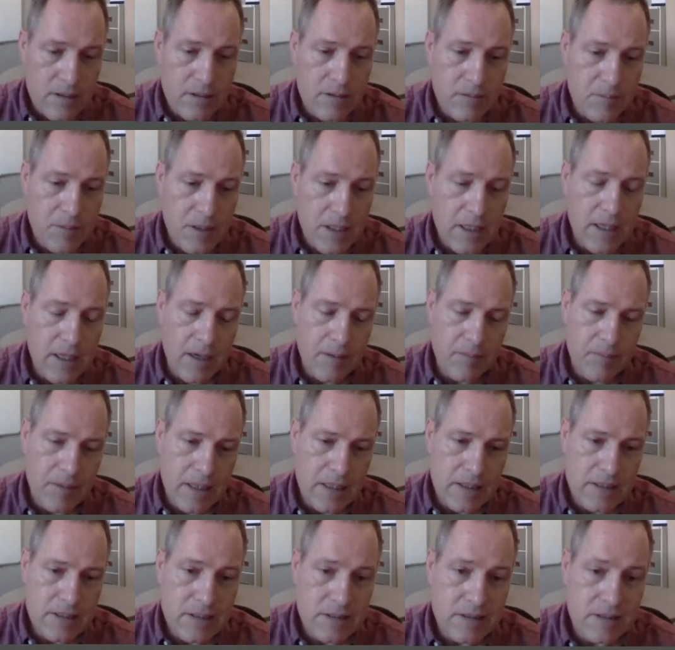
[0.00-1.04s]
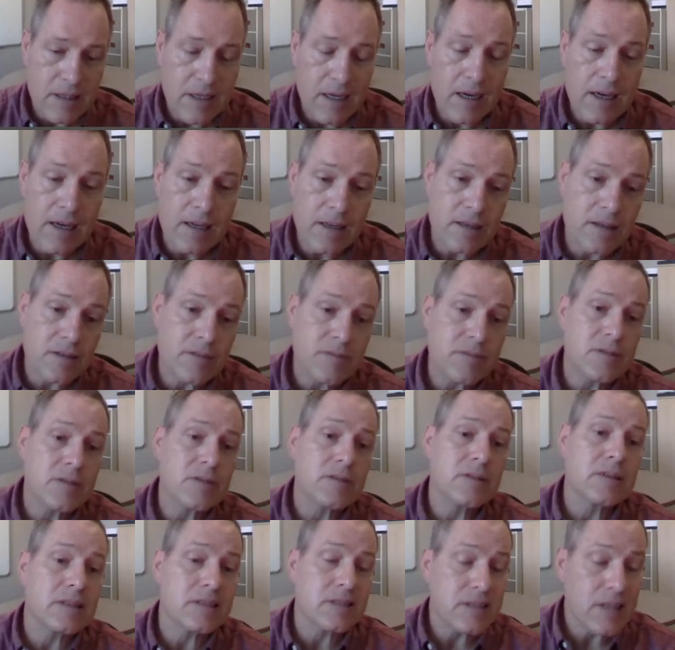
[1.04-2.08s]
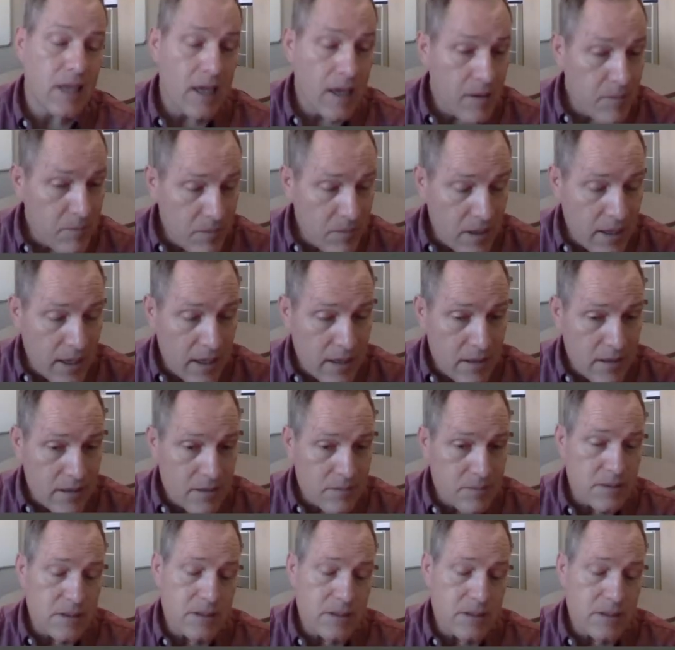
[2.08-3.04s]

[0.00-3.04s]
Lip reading: to be dimensioned relative to the same datums